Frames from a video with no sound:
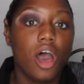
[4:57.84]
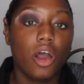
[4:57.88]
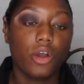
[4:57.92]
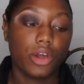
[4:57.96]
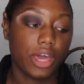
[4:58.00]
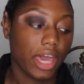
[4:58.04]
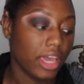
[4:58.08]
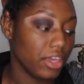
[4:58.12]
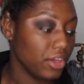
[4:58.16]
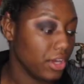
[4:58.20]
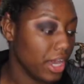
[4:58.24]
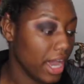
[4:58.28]

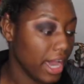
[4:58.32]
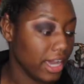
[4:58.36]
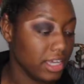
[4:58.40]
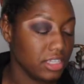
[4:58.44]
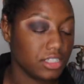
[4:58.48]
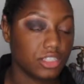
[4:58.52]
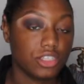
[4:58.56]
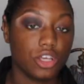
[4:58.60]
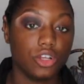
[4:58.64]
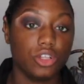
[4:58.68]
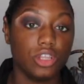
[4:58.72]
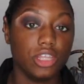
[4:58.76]
Okay, you
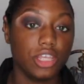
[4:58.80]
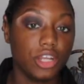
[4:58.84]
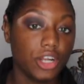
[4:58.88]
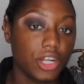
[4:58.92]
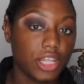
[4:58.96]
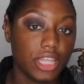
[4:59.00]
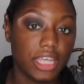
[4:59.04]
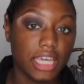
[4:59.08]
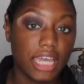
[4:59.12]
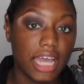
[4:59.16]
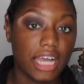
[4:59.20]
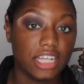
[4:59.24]
guys, so
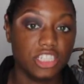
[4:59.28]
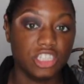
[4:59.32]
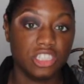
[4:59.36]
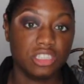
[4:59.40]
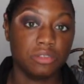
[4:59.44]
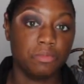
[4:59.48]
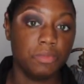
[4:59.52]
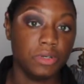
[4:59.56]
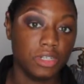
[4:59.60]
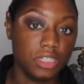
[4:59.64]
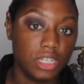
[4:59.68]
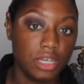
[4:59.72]
literally I
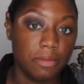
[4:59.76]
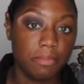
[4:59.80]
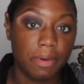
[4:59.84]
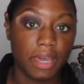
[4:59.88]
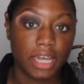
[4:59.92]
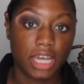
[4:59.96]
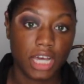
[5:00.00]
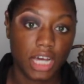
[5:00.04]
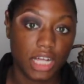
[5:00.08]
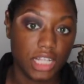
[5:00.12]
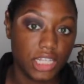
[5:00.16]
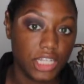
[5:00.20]
just build up
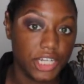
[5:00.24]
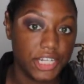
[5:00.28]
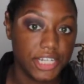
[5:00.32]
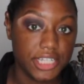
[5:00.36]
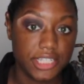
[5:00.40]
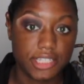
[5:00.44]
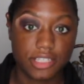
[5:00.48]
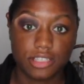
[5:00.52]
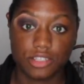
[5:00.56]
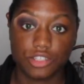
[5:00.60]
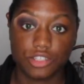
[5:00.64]
my colors